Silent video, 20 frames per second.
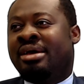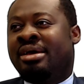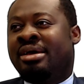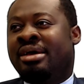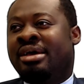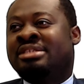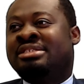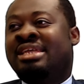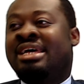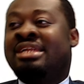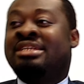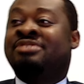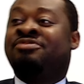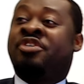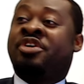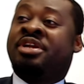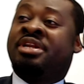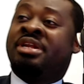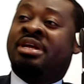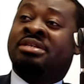it's
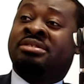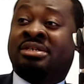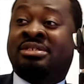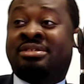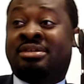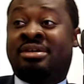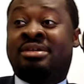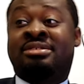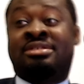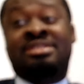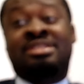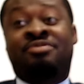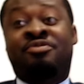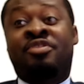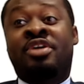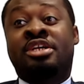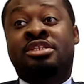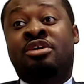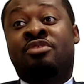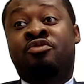a very
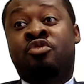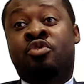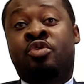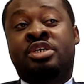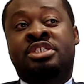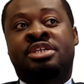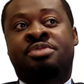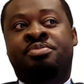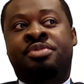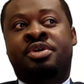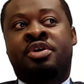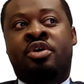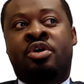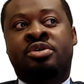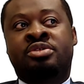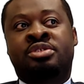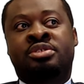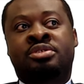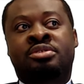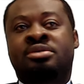tough question
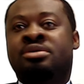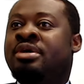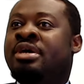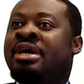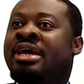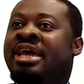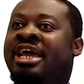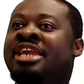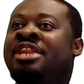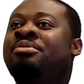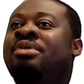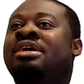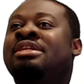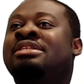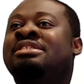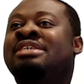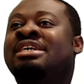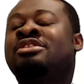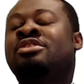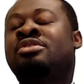because
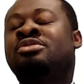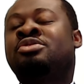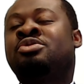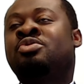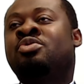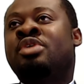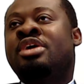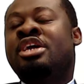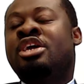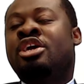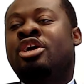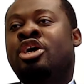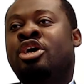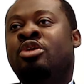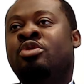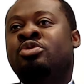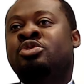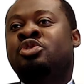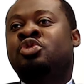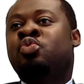it also
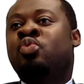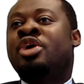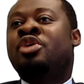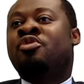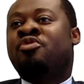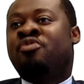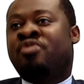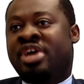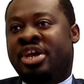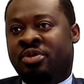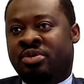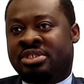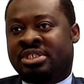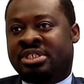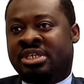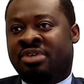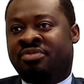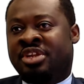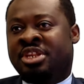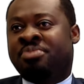includes where you find
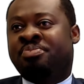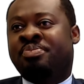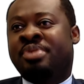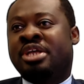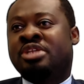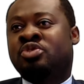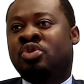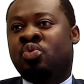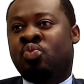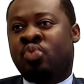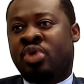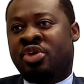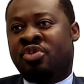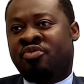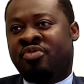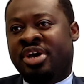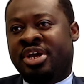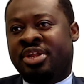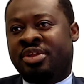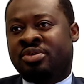yourself. It depends on where you
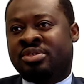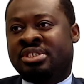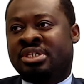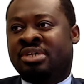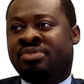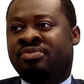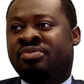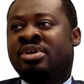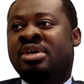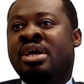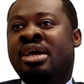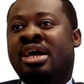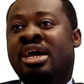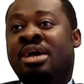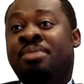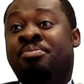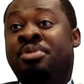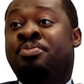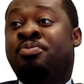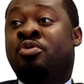find yourself. And
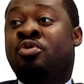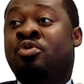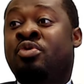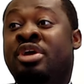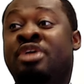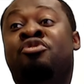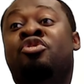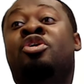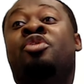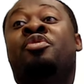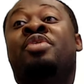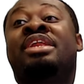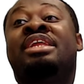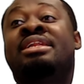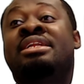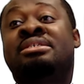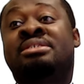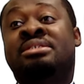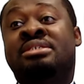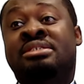people, if you're already in the
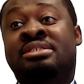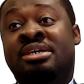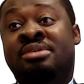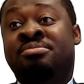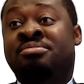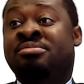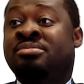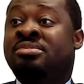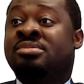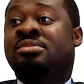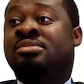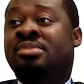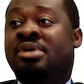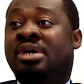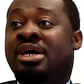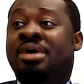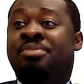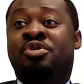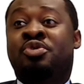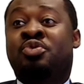system,
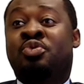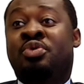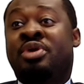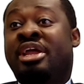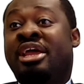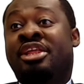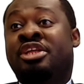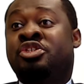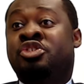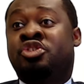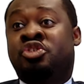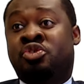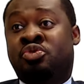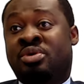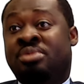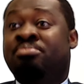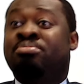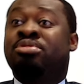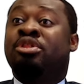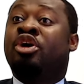you could get it through
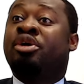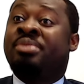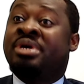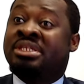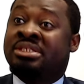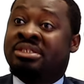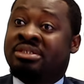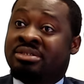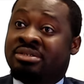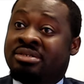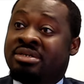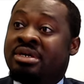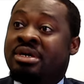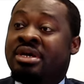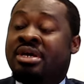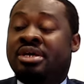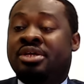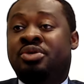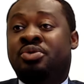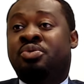employment.
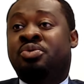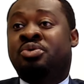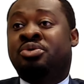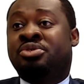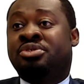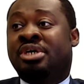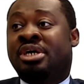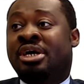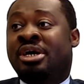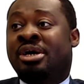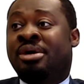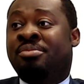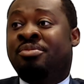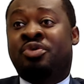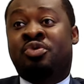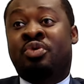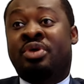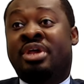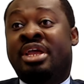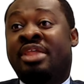You
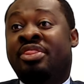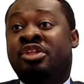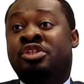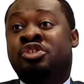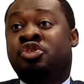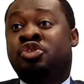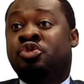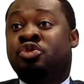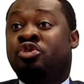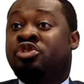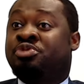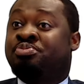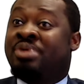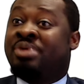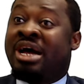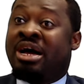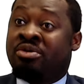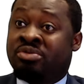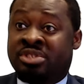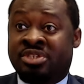could get it through your
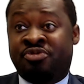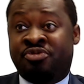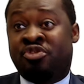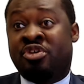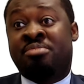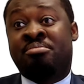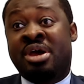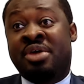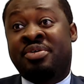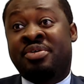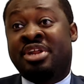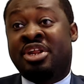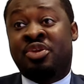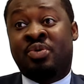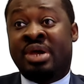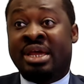spouse. If you're married and you are